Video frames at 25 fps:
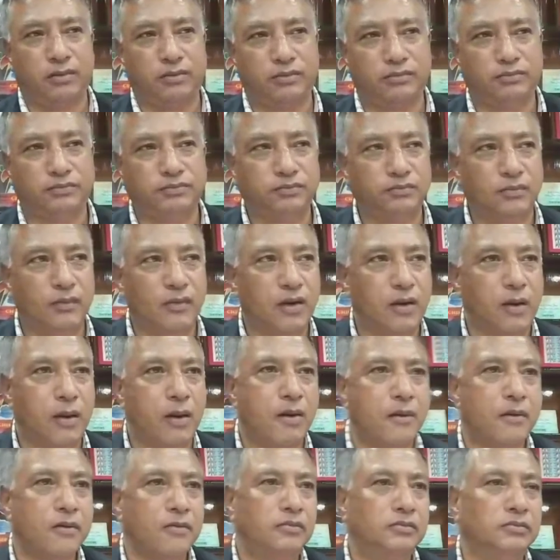Is it because
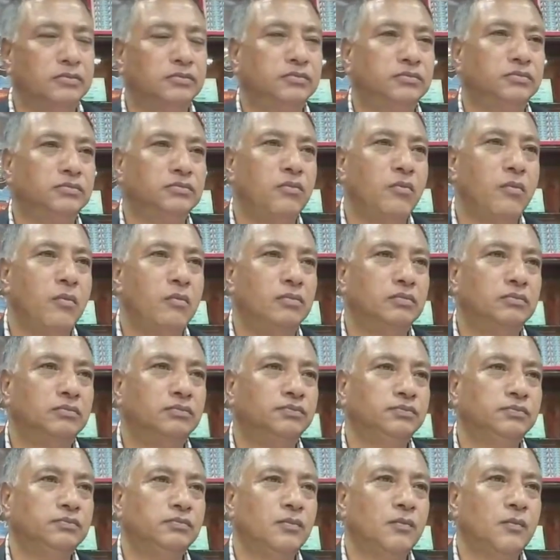of the bitter experience in
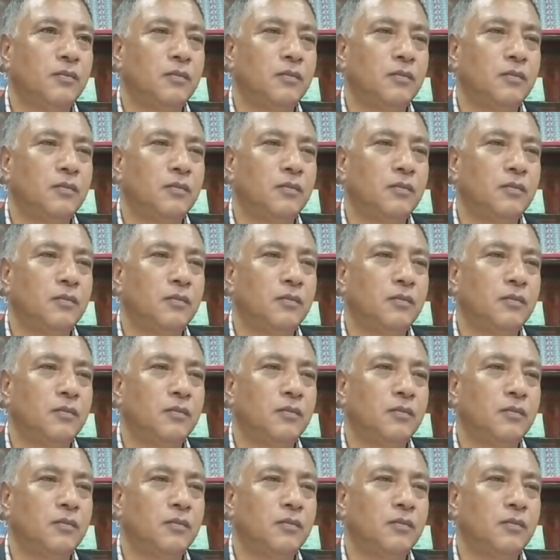the Lok